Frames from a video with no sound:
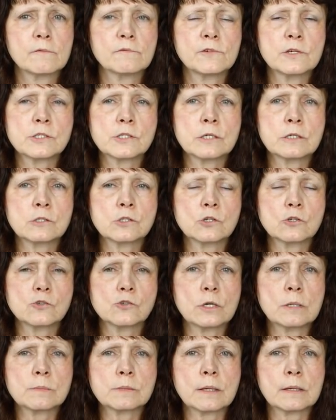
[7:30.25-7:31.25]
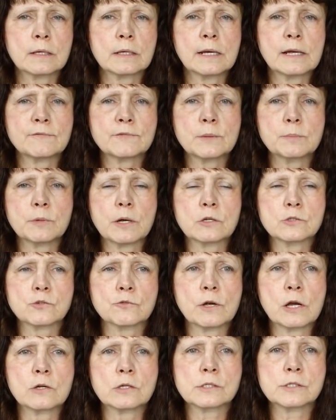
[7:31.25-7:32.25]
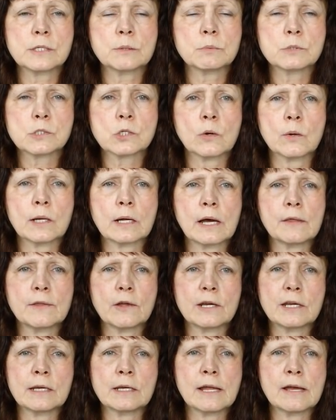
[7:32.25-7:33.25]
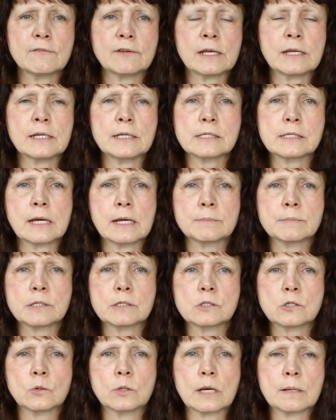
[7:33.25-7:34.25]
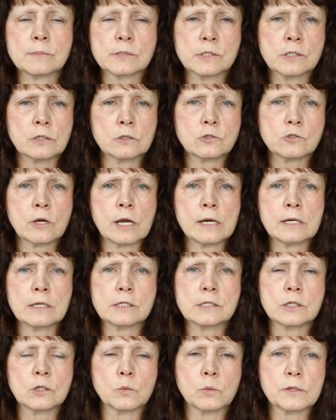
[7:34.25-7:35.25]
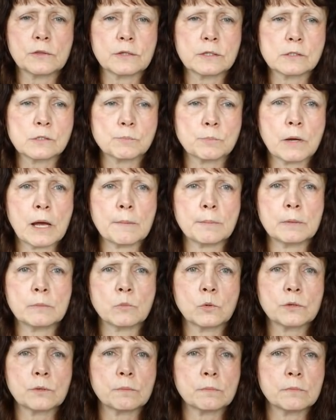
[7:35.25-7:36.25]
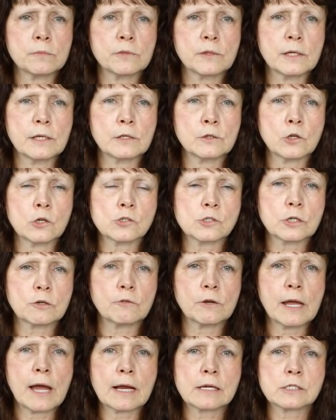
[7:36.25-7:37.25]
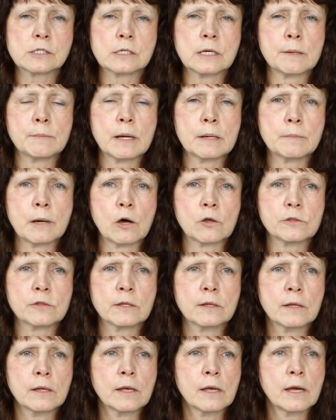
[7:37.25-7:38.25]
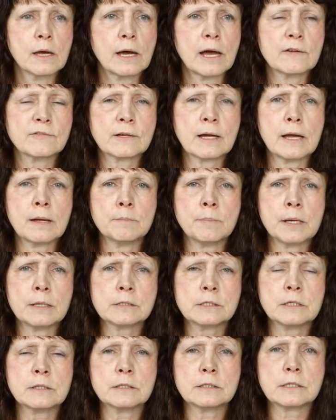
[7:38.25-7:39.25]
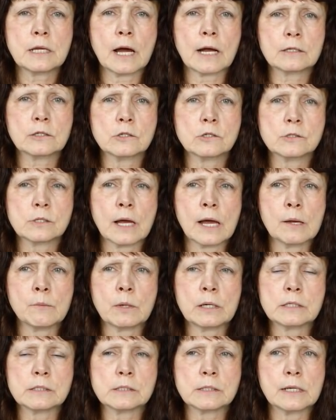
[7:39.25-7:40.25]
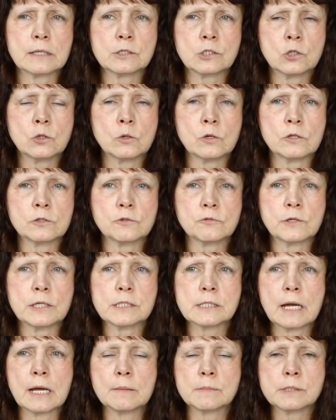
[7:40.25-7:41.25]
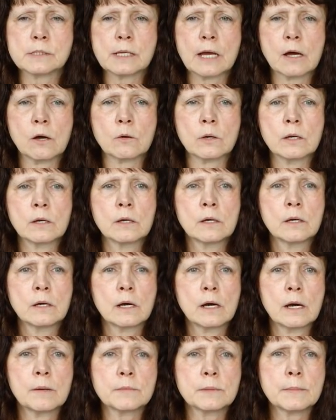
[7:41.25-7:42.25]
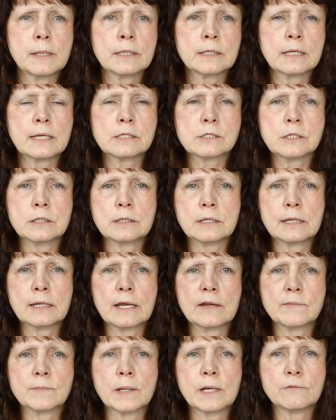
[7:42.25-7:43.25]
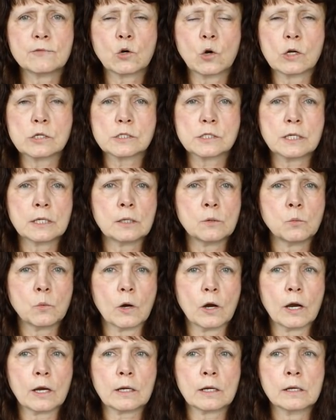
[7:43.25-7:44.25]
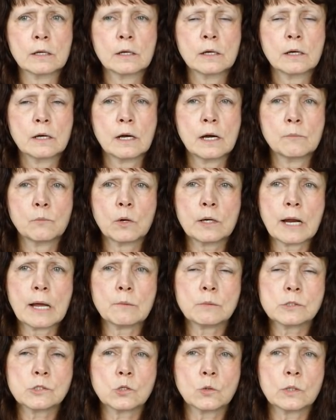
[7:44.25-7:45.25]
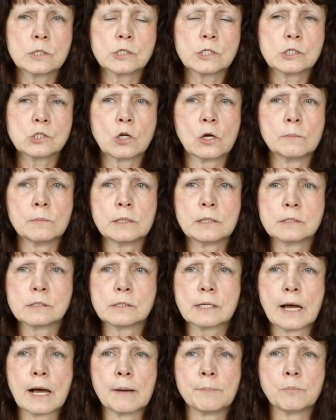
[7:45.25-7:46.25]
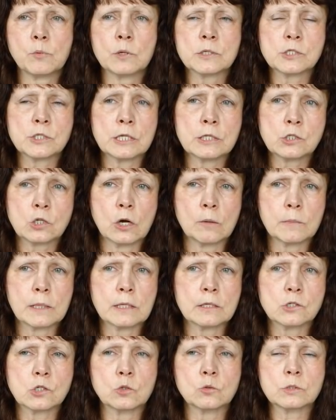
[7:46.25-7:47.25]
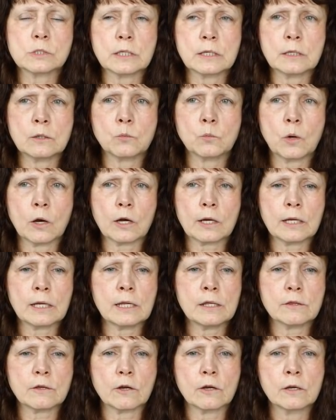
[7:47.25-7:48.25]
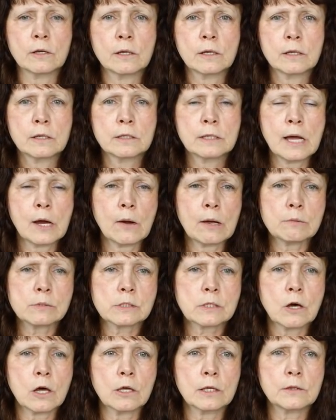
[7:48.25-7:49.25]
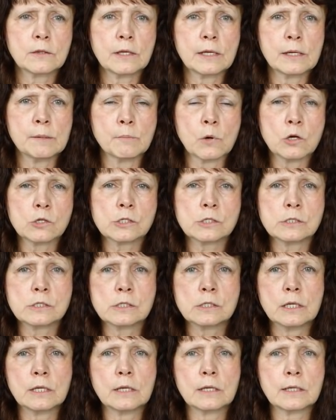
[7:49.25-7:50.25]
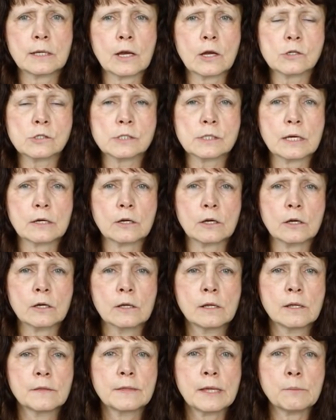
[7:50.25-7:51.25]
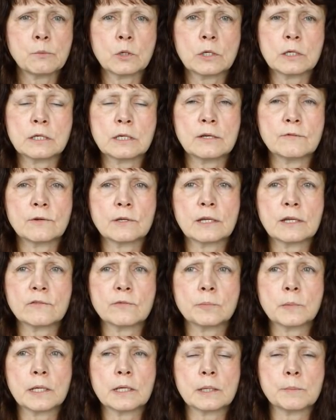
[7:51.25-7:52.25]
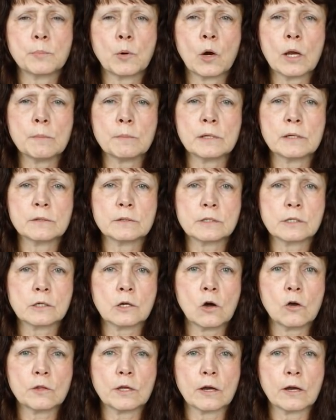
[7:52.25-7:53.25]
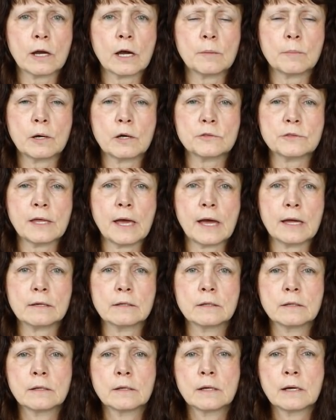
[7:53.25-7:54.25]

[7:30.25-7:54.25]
visions or dreams. I'm going to have to browse around and see what's going on there. I didn't have any time to do it. I'm still trying to deal with this problem with the allergic reaction on my mouth. I've got, been to the doctors, I want to say two or three times now. Um, the medication they gave me, of course, didn't work. Um, what I was doing, she told me to stop. What she told me to do didn't work either. Now I was calling the emergency care center. They wouldn't even give me an appointment to go there. How about that?